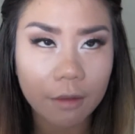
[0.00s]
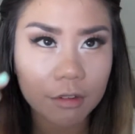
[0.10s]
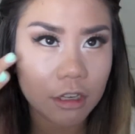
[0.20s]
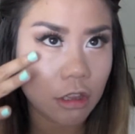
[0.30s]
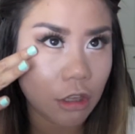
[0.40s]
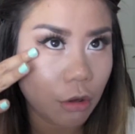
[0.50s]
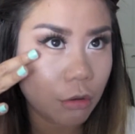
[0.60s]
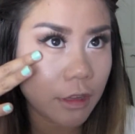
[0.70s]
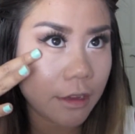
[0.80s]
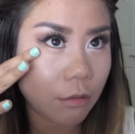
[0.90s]
have a
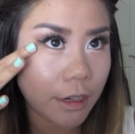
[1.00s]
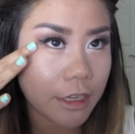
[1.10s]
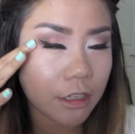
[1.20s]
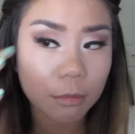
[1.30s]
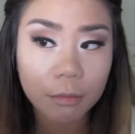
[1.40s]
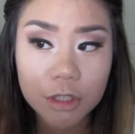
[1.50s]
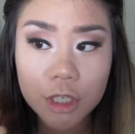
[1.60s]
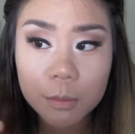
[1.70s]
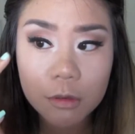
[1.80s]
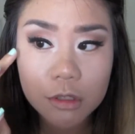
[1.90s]
glow like right here above my
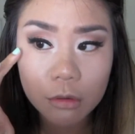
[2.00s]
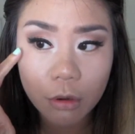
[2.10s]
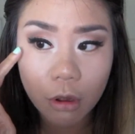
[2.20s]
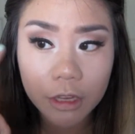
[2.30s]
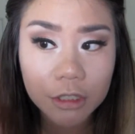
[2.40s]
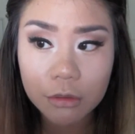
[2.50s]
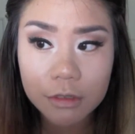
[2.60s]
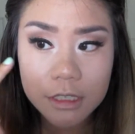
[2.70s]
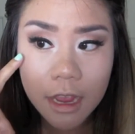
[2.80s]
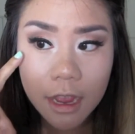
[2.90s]
cheekbone. So all I do
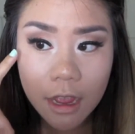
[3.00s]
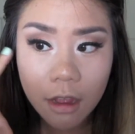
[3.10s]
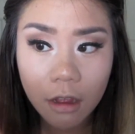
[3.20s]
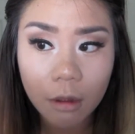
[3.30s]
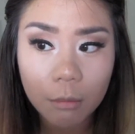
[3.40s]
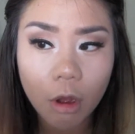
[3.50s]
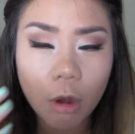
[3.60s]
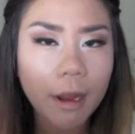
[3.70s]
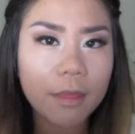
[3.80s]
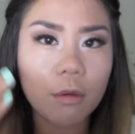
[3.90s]
is
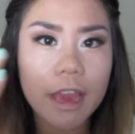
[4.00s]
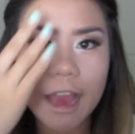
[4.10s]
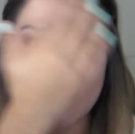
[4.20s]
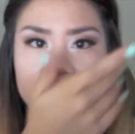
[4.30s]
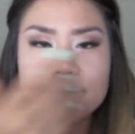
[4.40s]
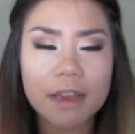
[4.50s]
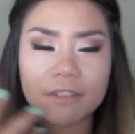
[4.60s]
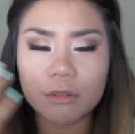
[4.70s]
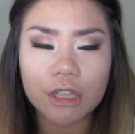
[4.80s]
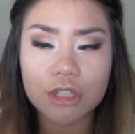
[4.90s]
oh, by the way, I have my
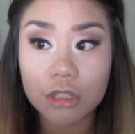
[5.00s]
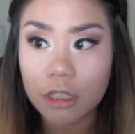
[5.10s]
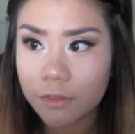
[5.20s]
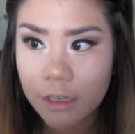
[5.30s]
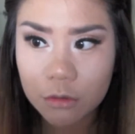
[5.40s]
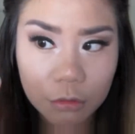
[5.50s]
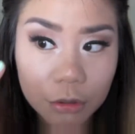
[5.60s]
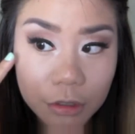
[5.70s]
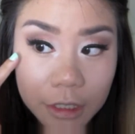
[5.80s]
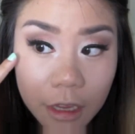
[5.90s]
foundation done, if you guys were
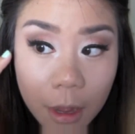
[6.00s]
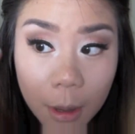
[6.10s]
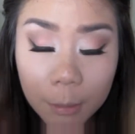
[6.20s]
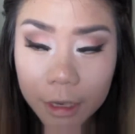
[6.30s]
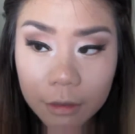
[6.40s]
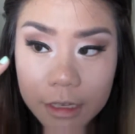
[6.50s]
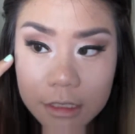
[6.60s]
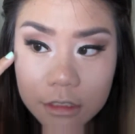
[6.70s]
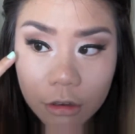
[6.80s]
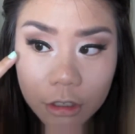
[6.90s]
wondering. But
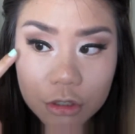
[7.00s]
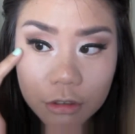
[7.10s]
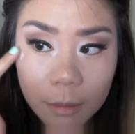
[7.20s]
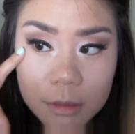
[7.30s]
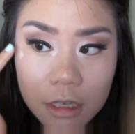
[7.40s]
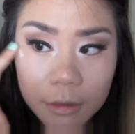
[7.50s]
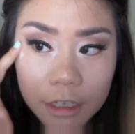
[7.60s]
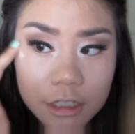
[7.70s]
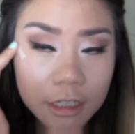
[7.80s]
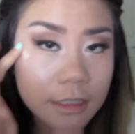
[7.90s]
anyways, so I just grab some and
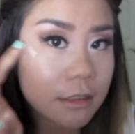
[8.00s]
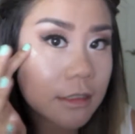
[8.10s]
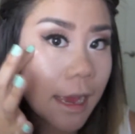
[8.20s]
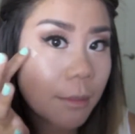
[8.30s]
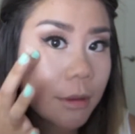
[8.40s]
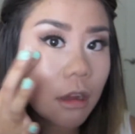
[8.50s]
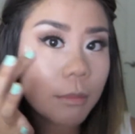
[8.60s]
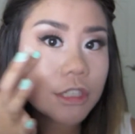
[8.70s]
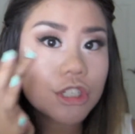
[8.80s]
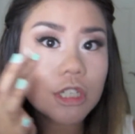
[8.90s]
I just kind of dab it on
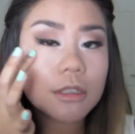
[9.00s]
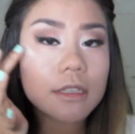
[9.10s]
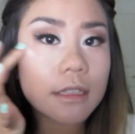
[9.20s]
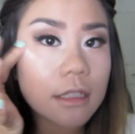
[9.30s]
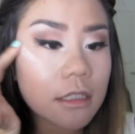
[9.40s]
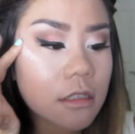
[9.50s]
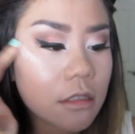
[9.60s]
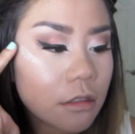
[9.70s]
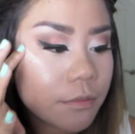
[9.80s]
my cheeks like this.